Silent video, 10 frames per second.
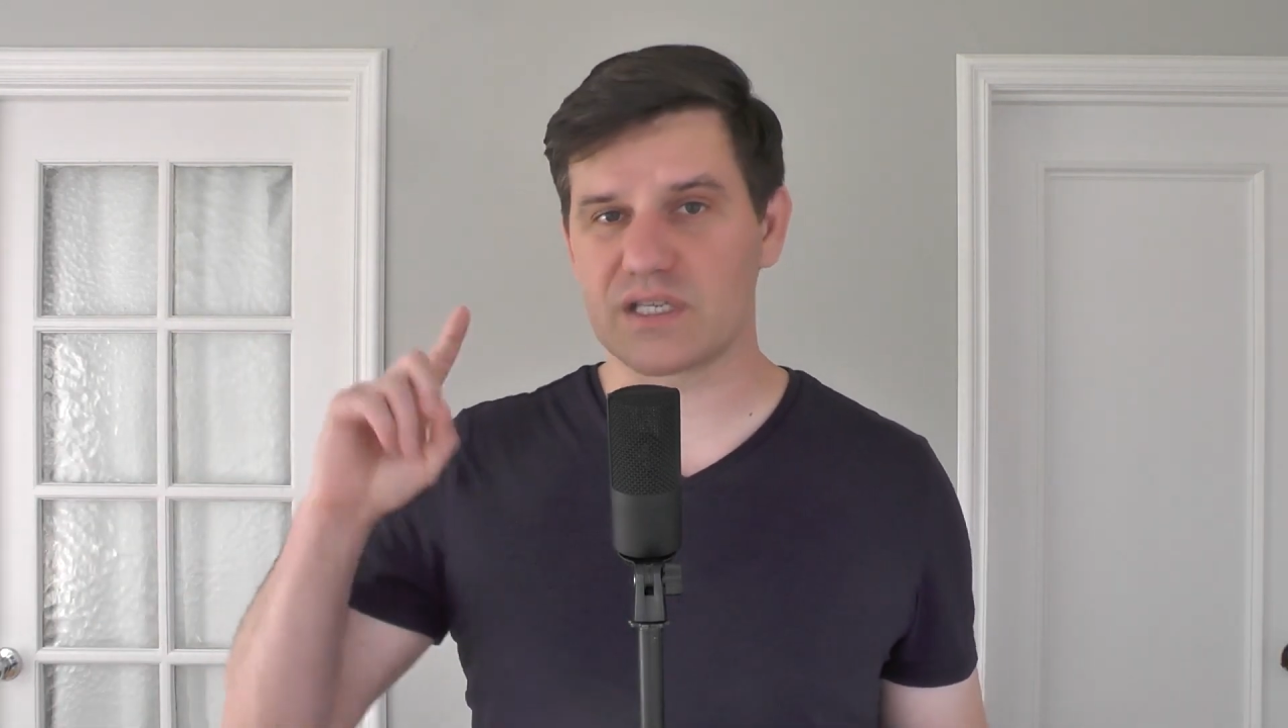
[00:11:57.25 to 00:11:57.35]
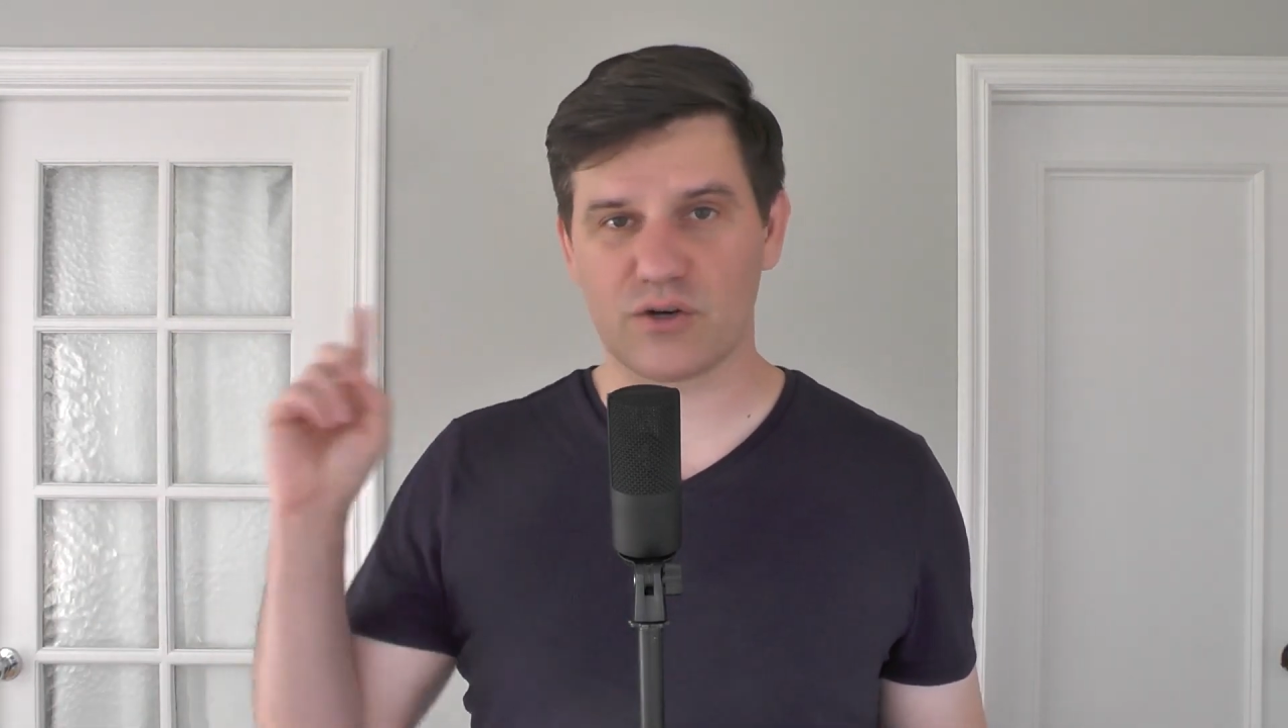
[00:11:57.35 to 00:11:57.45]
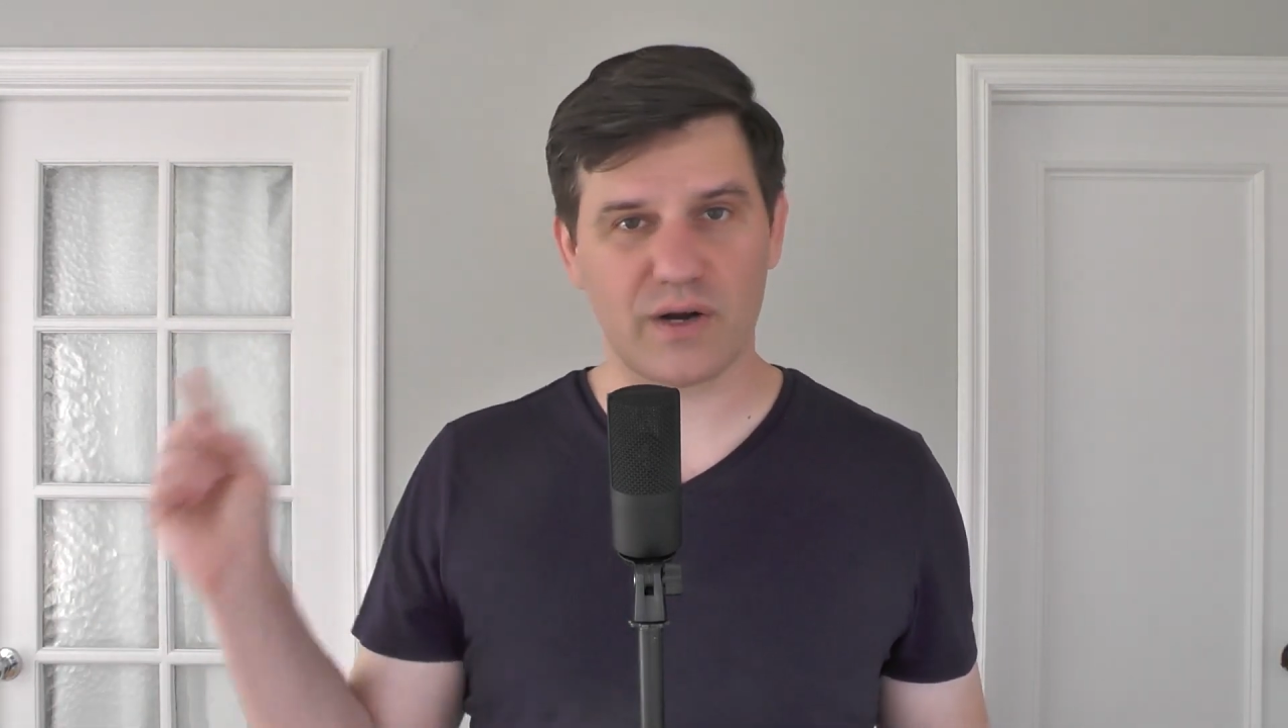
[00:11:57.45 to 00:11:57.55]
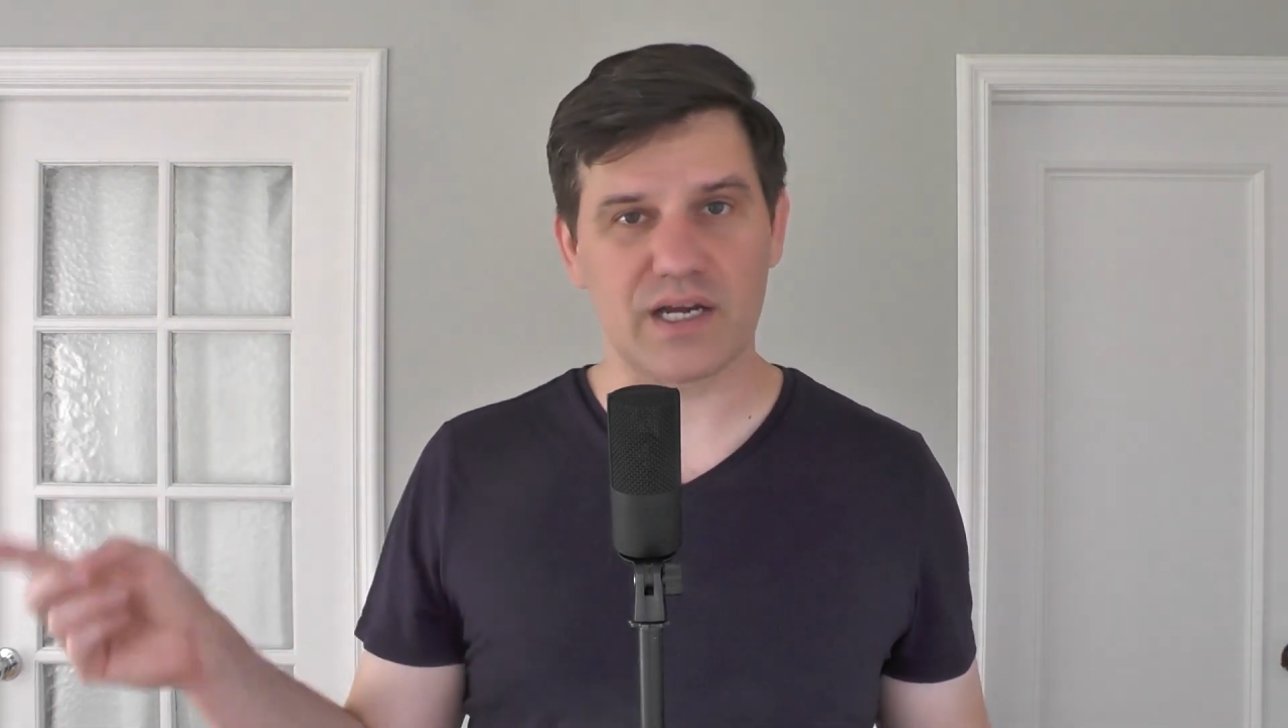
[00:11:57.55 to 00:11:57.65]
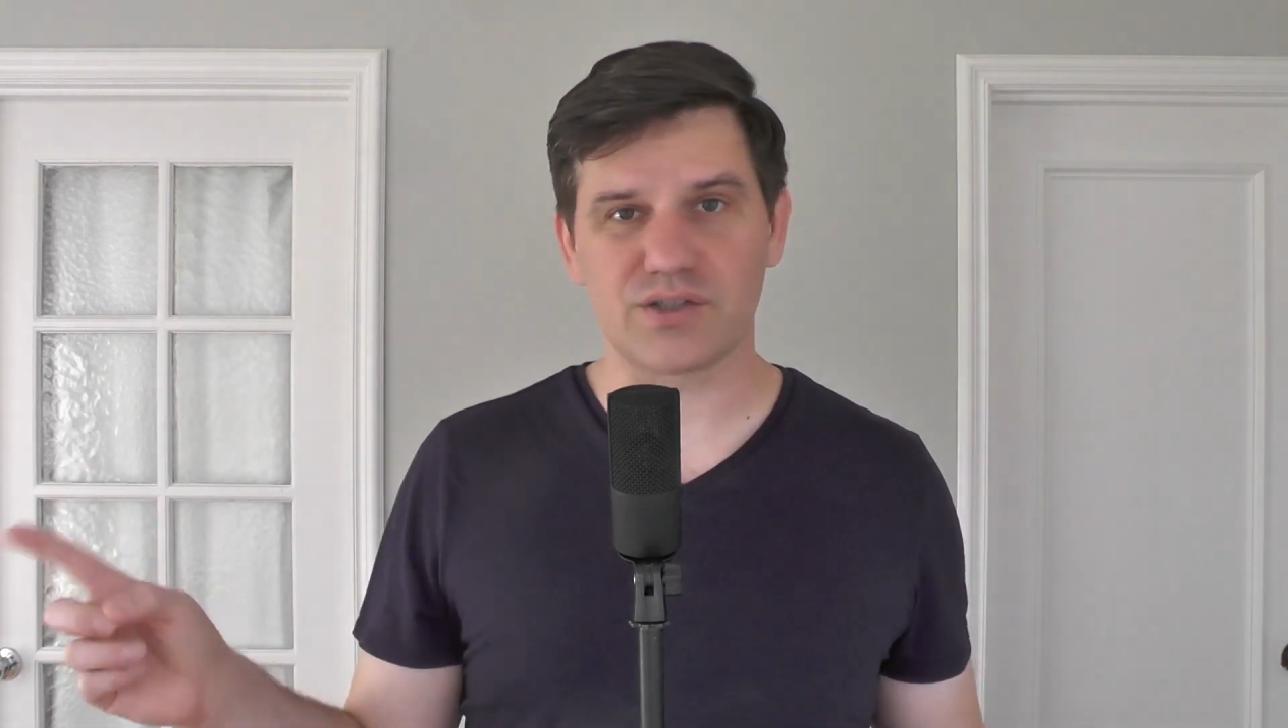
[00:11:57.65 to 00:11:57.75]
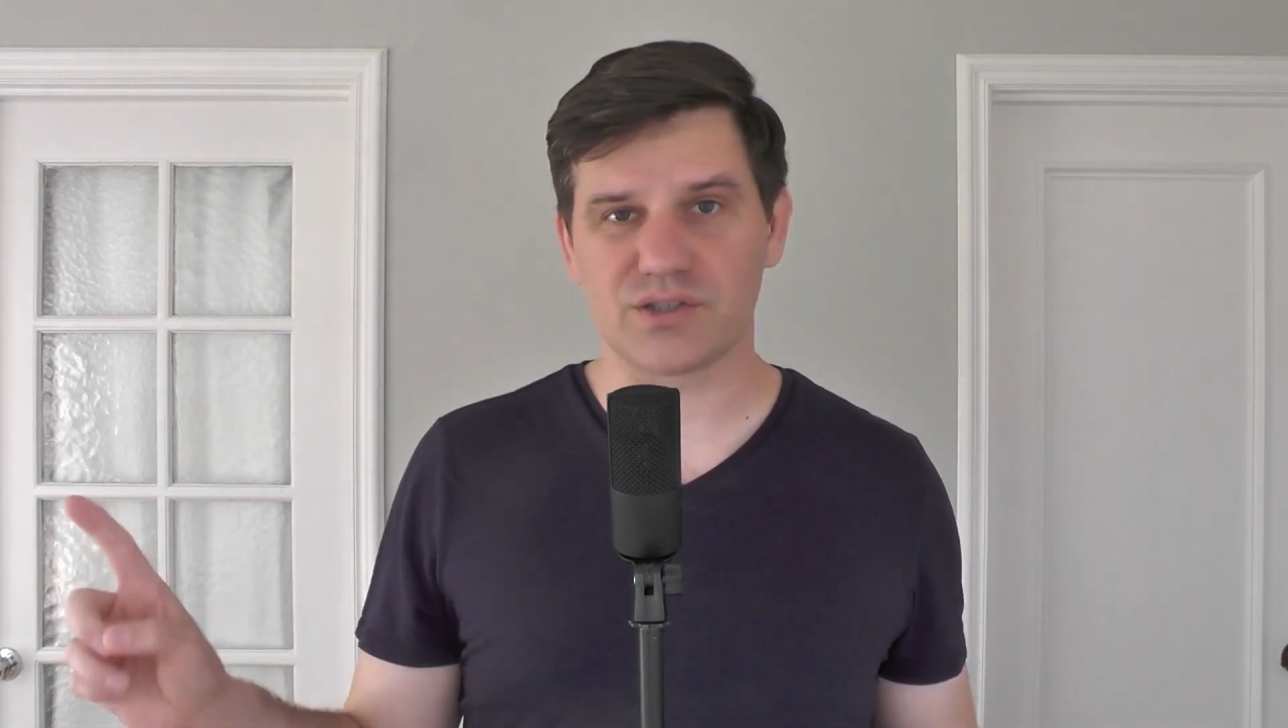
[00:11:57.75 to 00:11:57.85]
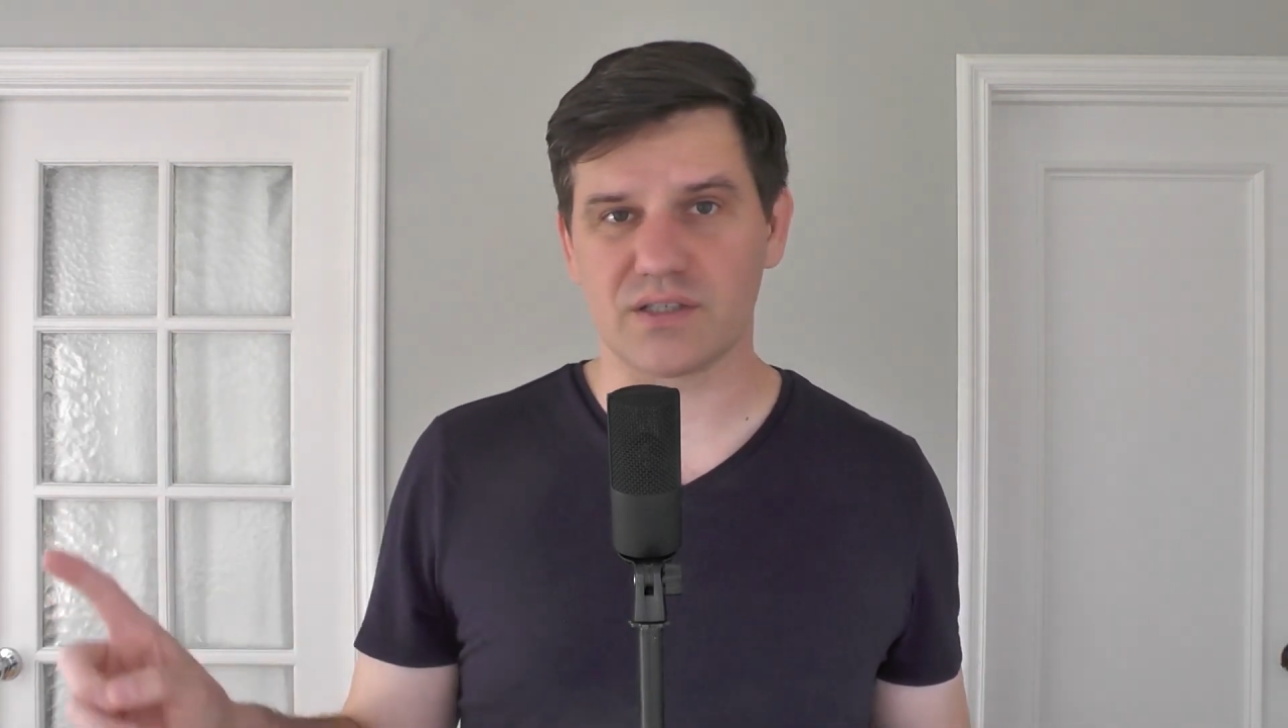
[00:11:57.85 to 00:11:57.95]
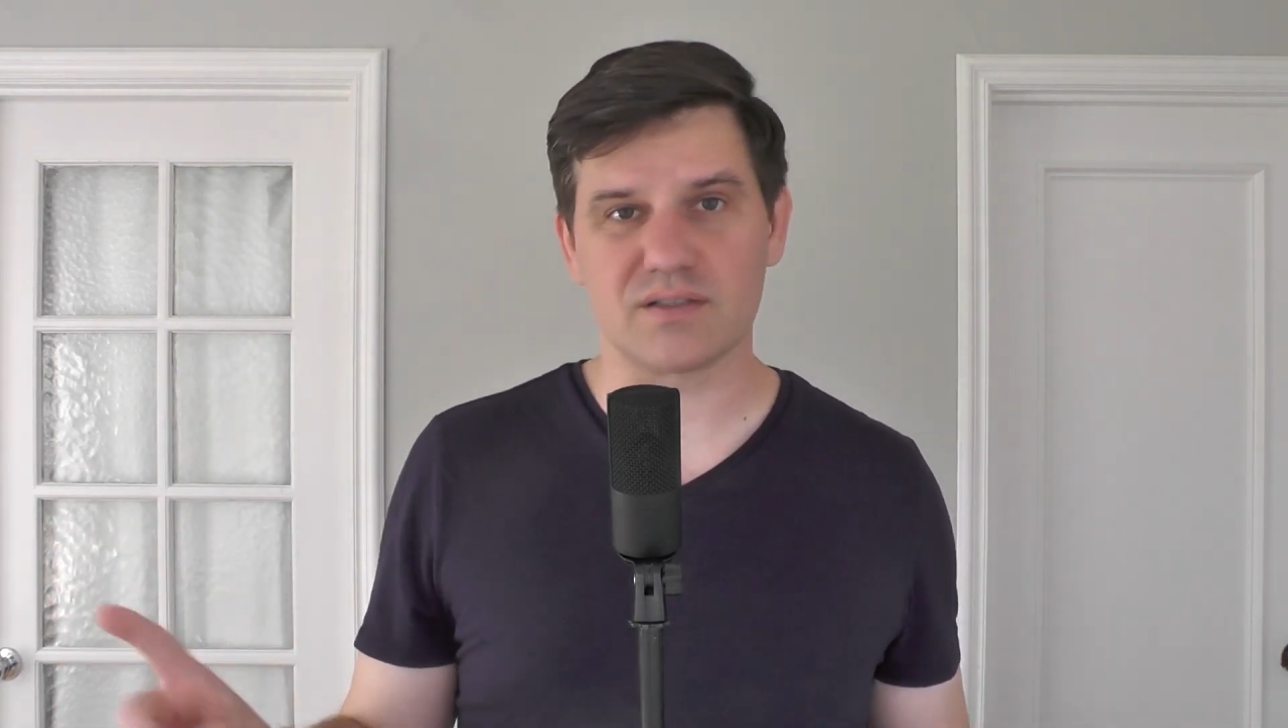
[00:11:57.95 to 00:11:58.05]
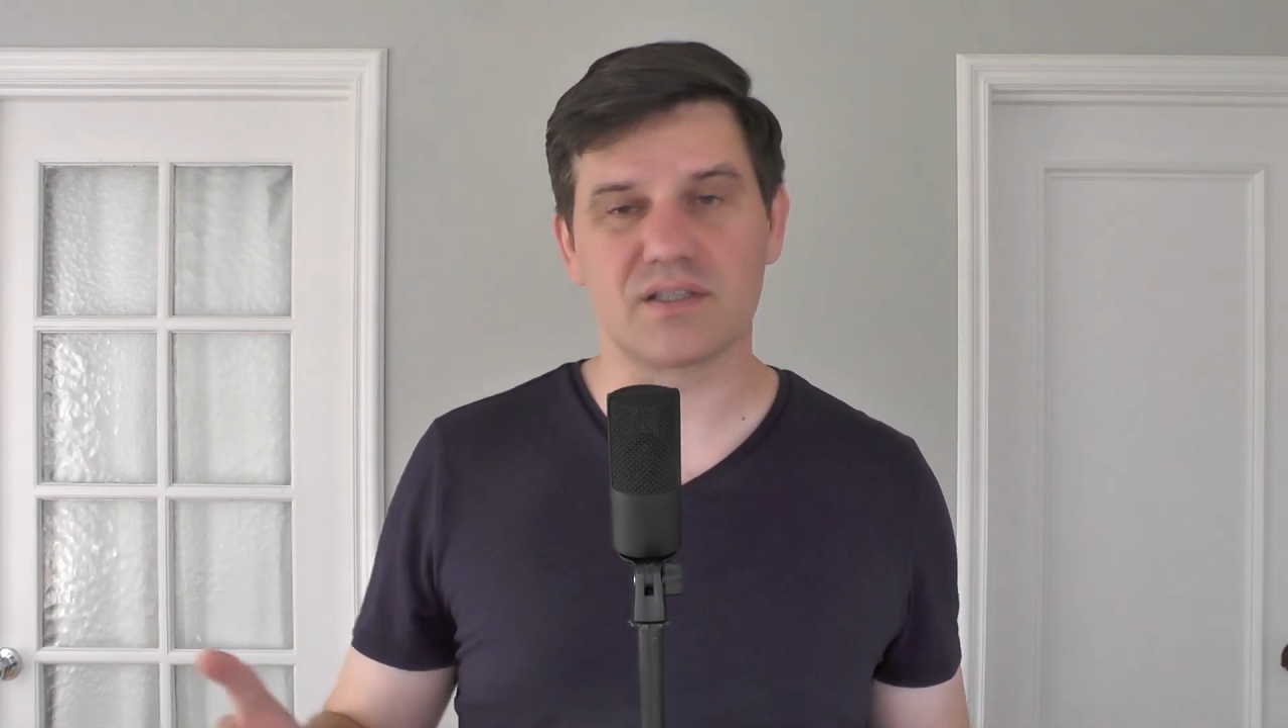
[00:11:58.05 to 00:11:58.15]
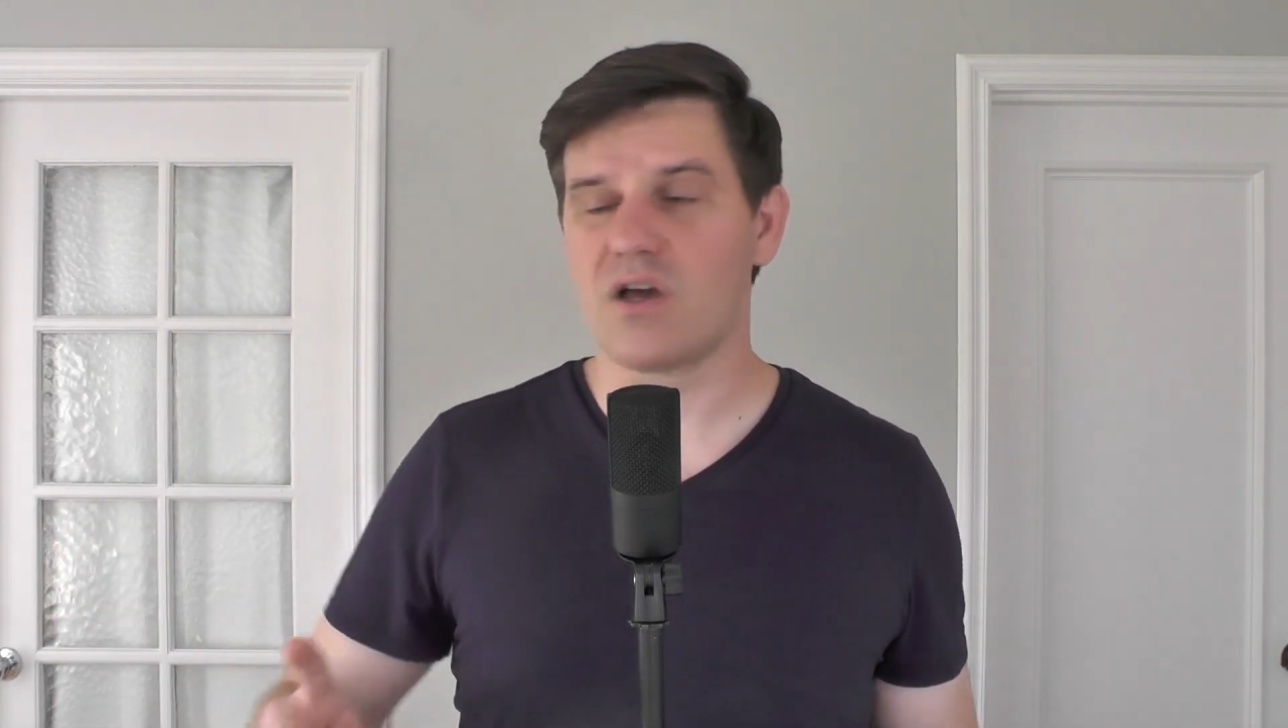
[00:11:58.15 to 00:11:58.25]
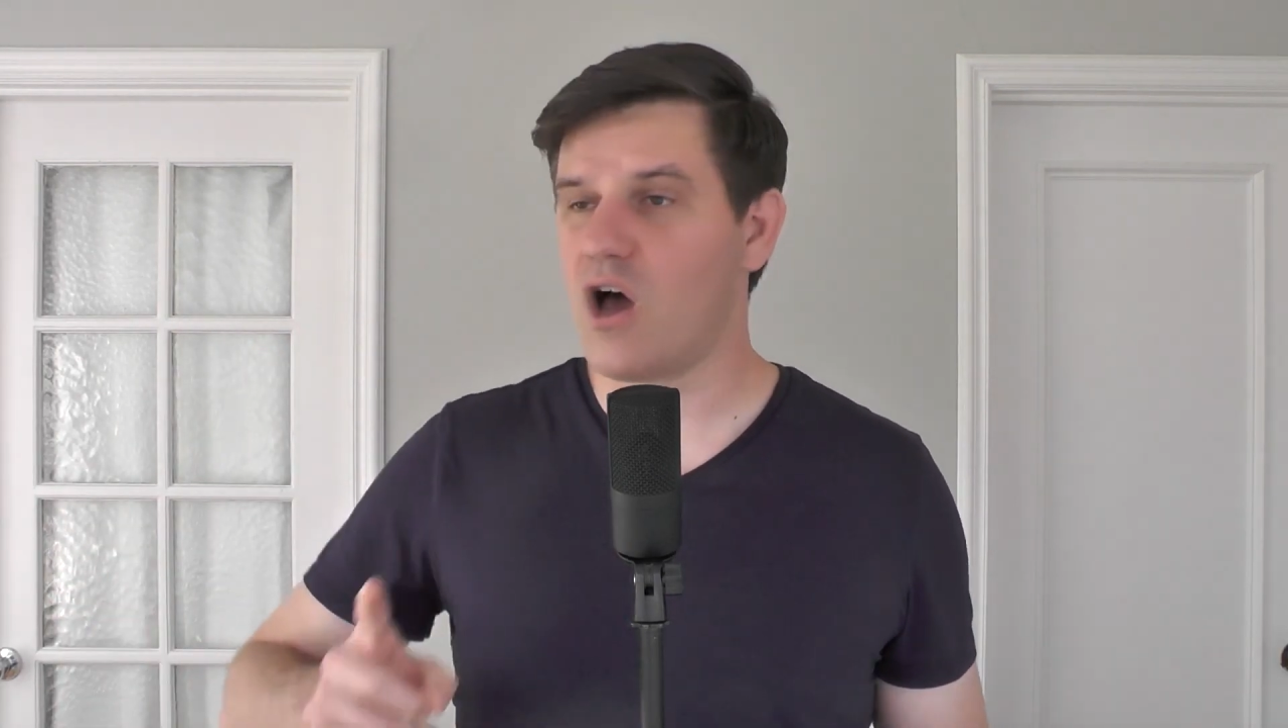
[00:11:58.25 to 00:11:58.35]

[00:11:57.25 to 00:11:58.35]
iterations,